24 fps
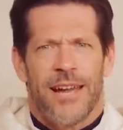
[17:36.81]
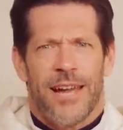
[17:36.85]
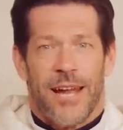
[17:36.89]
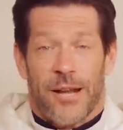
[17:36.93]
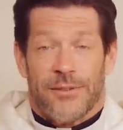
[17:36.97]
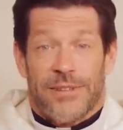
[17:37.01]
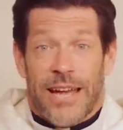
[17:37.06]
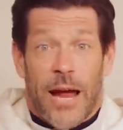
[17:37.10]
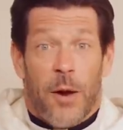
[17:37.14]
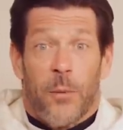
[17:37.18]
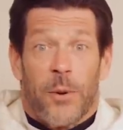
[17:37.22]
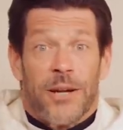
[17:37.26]
And I
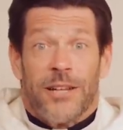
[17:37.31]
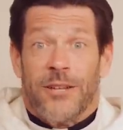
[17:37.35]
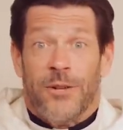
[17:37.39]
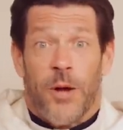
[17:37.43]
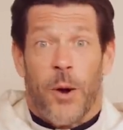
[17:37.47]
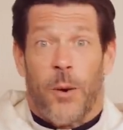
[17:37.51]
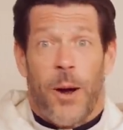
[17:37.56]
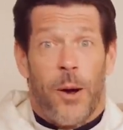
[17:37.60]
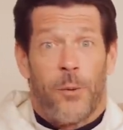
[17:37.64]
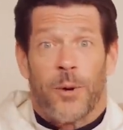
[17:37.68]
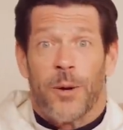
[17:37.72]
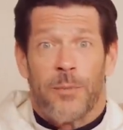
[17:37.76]
was like, I want to
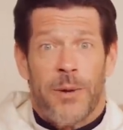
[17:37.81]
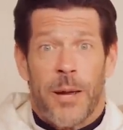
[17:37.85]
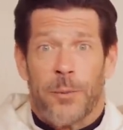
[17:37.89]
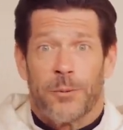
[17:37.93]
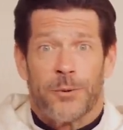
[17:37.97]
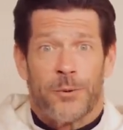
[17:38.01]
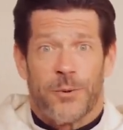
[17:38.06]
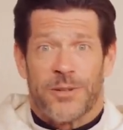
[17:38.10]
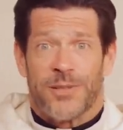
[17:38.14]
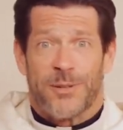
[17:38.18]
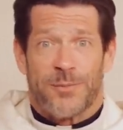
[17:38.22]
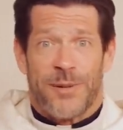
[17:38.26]
know, I want to be able
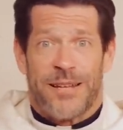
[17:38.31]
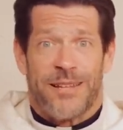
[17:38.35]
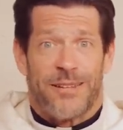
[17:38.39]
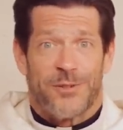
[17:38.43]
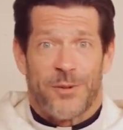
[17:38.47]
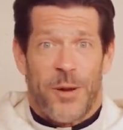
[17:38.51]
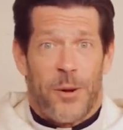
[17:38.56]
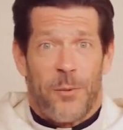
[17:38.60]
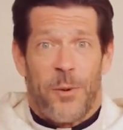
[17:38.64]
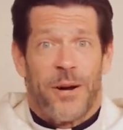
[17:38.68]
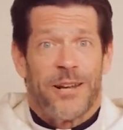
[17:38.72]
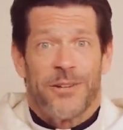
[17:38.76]
to explain this.
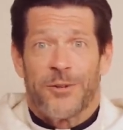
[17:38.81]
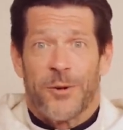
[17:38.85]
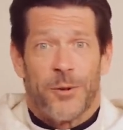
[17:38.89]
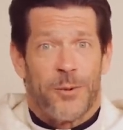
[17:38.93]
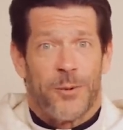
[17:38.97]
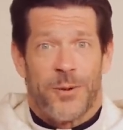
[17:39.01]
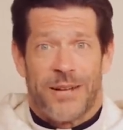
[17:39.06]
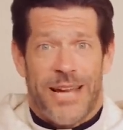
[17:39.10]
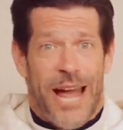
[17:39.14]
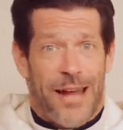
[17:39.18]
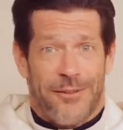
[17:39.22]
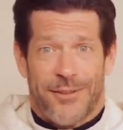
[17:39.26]
So I wanted to go
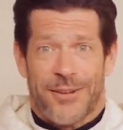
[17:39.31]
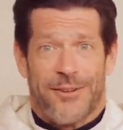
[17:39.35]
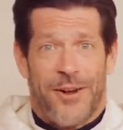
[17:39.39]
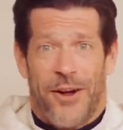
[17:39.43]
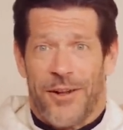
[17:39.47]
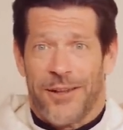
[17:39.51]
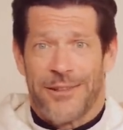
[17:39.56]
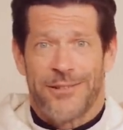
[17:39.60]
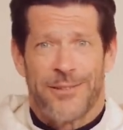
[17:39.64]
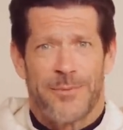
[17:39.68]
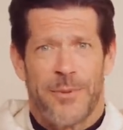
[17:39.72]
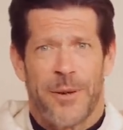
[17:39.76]
to a Catholic
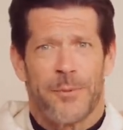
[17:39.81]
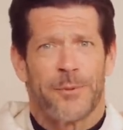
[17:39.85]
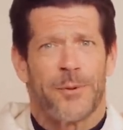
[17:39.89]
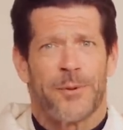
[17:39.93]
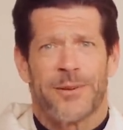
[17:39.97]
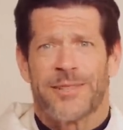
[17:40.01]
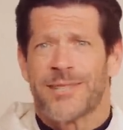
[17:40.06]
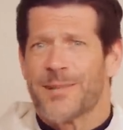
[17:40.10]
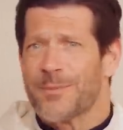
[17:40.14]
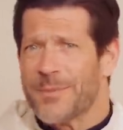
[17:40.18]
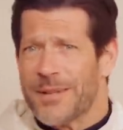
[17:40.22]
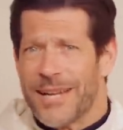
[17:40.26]
college to be able to
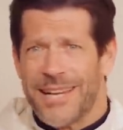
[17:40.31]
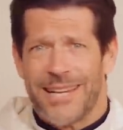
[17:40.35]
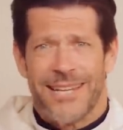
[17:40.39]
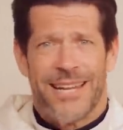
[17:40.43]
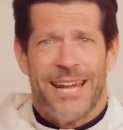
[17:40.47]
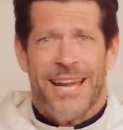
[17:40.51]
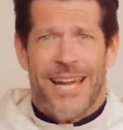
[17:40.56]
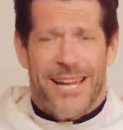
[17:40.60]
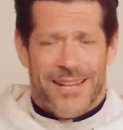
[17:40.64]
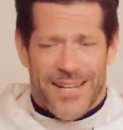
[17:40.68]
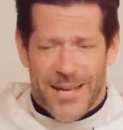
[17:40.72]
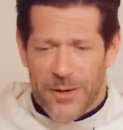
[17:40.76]

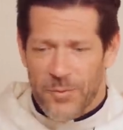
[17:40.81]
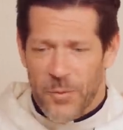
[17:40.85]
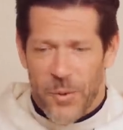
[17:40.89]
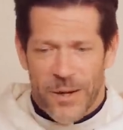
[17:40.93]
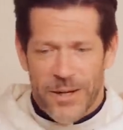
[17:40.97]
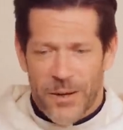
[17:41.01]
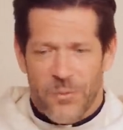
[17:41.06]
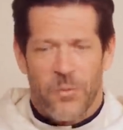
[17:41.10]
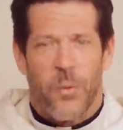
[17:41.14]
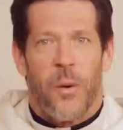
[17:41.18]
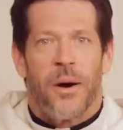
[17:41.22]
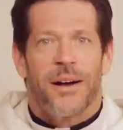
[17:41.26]
explain, like,
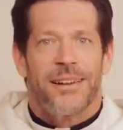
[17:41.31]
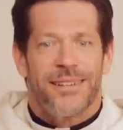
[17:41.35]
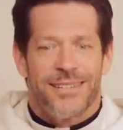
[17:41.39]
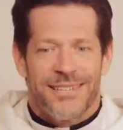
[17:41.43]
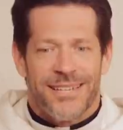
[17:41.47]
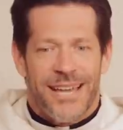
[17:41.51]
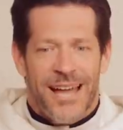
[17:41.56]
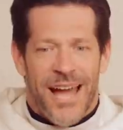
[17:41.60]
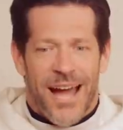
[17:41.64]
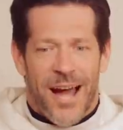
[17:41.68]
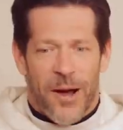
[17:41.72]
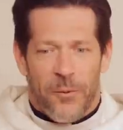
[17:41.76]
what it
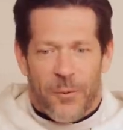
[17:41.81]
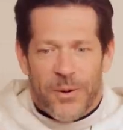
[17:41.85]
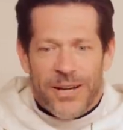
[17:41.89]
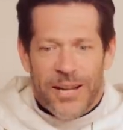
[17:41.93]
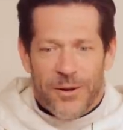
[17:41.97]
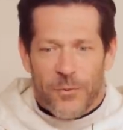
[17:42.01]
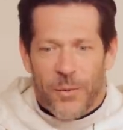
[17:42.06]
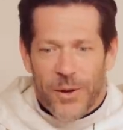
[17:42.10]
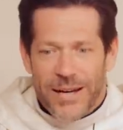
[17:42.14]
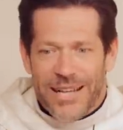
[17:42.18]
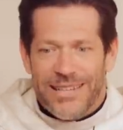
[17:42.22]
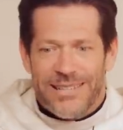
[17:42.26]
was,
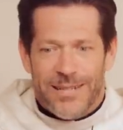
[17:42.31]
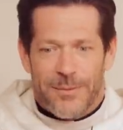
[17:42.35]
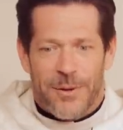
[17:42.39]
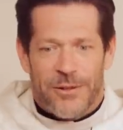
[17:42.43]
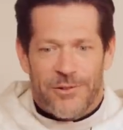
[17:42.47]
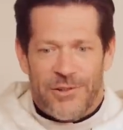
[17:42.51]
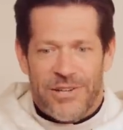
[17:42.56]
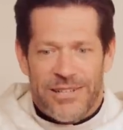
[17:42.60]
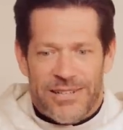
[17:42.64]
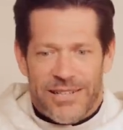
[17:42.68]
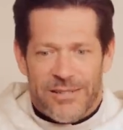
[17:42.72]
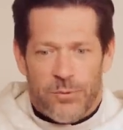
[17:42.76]
what is it
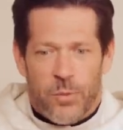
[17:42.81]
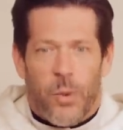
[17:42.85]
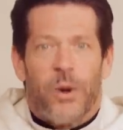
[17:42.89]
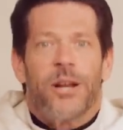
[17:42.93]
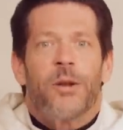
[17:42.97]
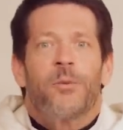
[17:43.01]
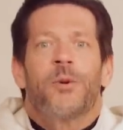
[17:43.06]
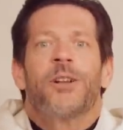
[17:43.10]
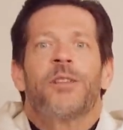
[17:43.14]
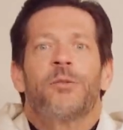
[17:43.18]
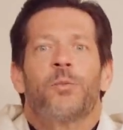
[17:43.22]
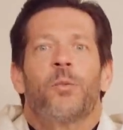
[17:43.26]
about Jesus?
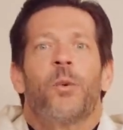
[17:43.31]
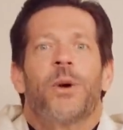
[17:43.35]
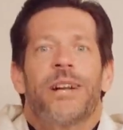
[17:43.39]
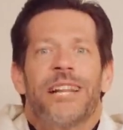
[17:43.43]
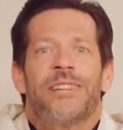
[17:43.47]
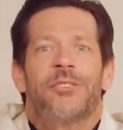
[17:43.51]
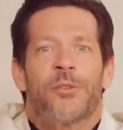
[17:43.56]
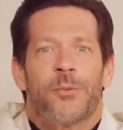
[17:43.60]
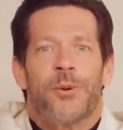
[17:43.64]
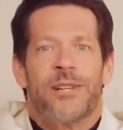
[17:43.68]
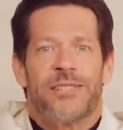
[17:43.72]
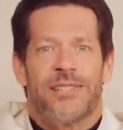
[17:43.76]
What
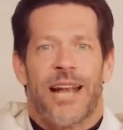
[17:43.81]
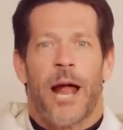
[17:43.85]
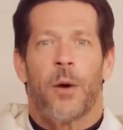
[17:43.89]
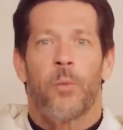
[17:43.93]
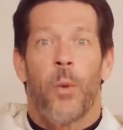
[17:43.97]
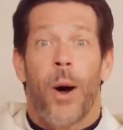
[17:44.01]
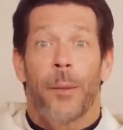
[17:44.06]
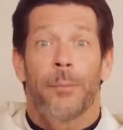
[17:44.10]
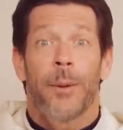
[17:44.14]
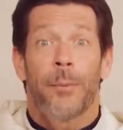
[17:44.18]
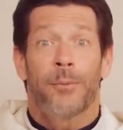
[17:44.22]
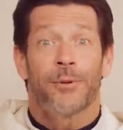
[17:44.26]
is the reason? I
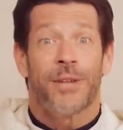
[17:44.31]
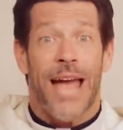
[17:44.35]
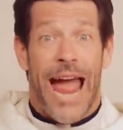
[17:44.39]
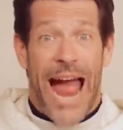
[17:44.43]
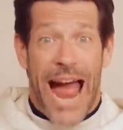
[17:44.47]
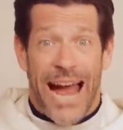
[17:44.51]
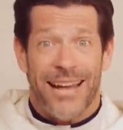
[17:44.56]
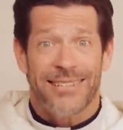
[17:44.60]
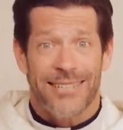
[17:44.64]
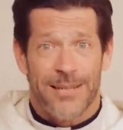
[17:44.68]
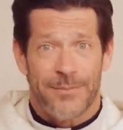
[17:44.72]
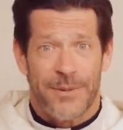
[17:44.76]
want people to
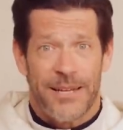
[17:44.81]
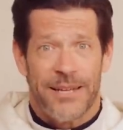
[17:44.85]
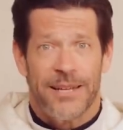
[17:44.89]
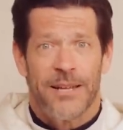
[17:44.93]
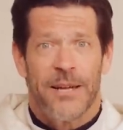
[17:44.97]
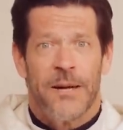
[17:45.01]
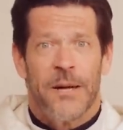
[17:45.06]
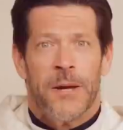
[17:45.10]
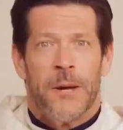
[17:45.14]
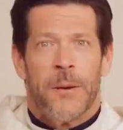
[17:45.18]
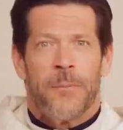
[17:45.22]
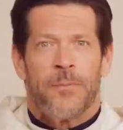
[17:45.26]
ask me,
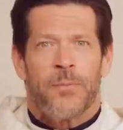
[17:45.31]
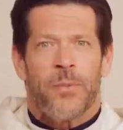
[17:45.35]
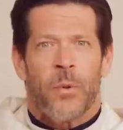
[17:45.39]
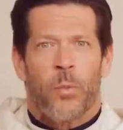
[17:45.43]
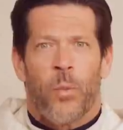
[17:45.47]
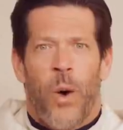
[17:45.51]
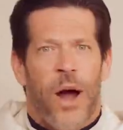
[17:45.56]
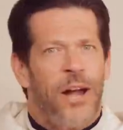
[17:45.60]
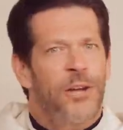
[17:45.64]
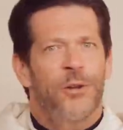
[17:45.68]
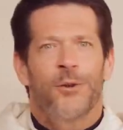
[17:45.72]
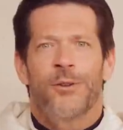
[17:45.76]

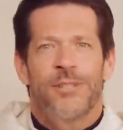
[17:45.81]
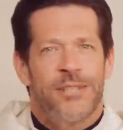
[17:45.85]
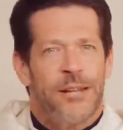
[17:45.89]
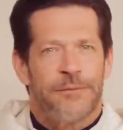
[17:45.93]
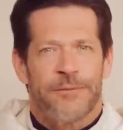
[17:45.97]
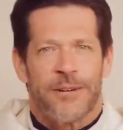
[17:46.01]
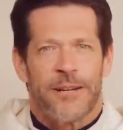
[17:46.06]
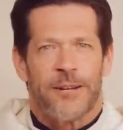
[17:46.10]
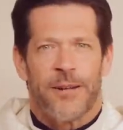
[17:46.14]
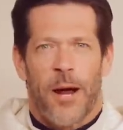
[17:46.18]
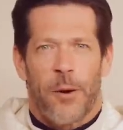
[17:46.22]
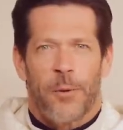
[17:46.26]
why are you
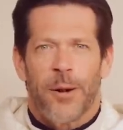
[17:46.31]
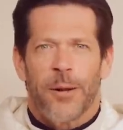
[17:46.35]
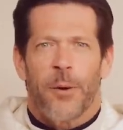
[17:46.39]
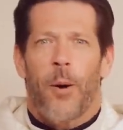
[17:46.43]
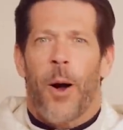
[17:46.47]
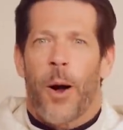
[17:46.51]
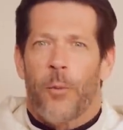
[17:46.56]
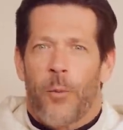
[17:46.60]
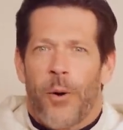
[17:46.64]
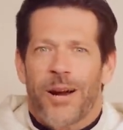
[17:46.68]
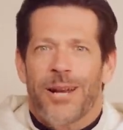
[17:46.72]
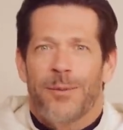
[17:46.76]
different?
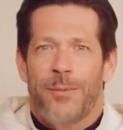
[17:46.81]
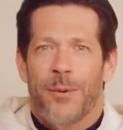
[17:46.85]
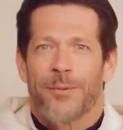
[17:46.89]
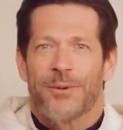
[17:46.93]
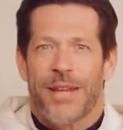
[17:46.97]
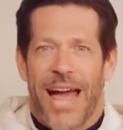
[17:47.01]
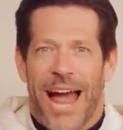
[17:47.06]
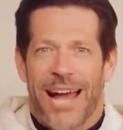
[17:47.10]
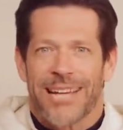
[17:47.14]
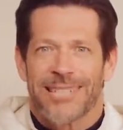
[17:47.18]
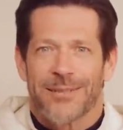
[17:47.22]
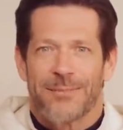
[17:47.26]
I wanted people
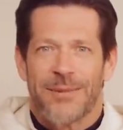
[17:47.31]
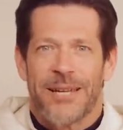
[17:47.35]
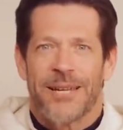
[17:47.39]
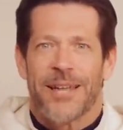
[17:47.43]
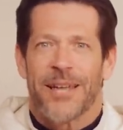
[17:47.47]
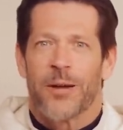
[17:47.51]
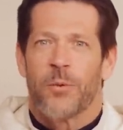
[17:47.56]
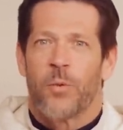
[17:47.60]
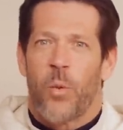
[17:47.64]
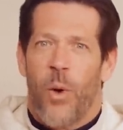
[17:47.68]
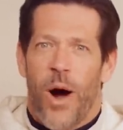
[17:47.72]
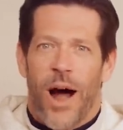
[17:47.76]
to ask me,
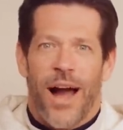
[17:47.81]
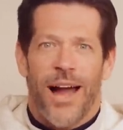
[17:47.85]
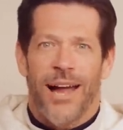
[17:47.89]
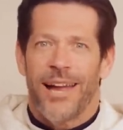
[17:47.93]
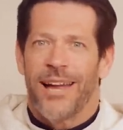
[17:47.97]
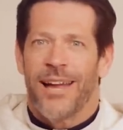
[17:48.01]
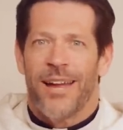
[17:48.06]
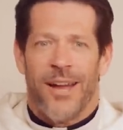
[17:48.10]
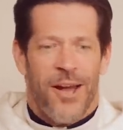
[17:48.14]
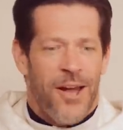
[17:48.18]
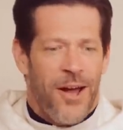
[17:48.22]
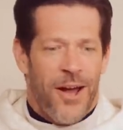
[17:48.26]
like,
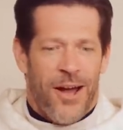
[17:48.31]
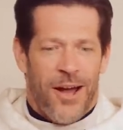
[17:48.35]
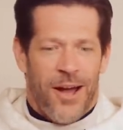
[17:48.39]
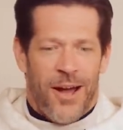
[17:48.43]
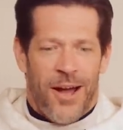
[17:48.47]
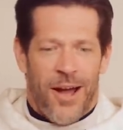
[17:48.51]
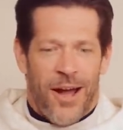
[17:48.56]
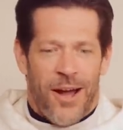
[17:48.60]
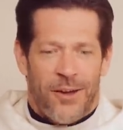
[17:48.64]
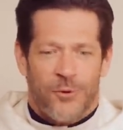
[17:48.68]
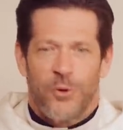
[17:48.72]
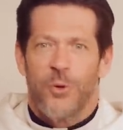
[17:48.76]
why
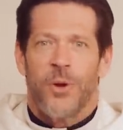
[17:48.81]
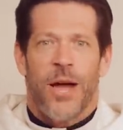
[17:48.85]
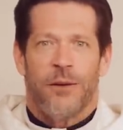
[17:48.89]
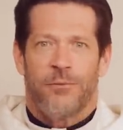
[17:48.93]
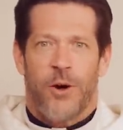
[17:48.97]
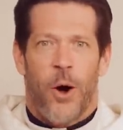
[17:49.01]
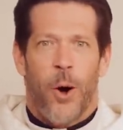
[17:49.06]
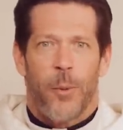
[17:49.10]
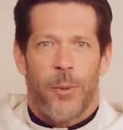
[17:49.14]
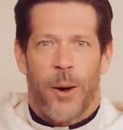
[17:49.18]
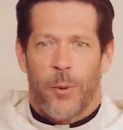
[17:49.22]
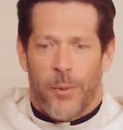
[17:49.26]
do you have
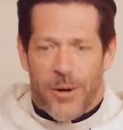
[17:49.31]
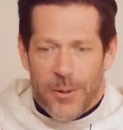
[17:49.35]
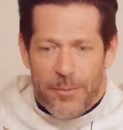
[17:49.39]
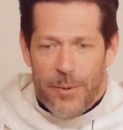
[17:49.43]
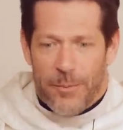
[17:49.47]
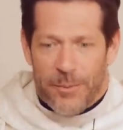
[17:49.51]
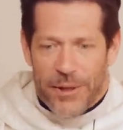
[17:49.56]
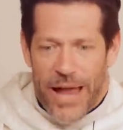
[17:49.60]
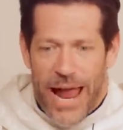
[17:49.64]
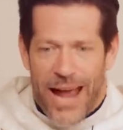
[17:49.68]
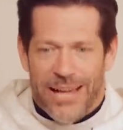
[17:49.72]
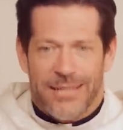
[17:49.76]
hope? I wanted
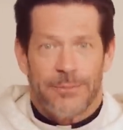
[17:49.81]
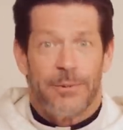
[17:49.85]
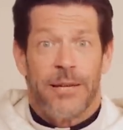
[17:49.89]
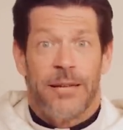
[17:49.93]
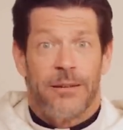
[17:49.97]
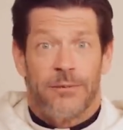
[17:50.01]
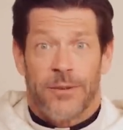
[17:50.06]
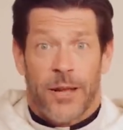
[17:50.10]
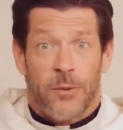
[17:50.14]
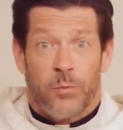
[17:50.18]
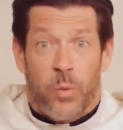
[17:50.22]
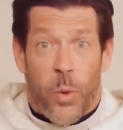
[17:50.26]
people to ask
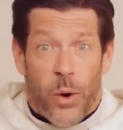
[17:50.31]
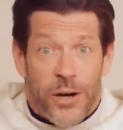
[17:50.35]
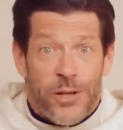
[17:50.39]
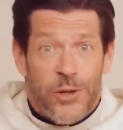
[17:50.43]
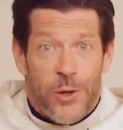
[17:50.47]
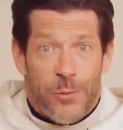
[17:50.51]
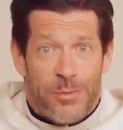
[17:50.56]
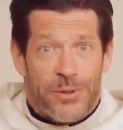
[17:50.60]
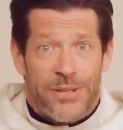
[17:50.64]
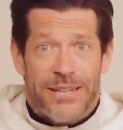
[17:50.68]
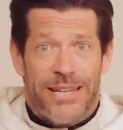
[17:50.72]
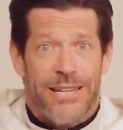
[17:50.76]
me, like, what do
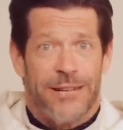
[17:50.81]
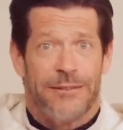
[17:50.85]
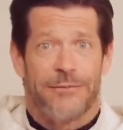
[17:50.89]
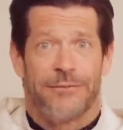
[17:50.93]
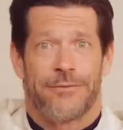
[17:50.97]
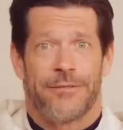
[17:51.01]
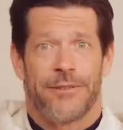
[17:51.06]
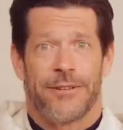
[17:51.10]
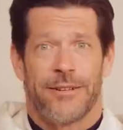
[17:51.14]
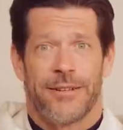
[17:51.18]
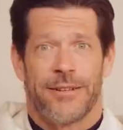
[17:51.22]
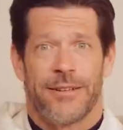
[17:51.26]
you
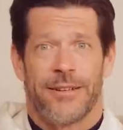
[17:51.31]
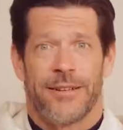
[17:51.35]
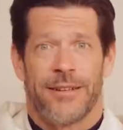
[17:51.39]
believe?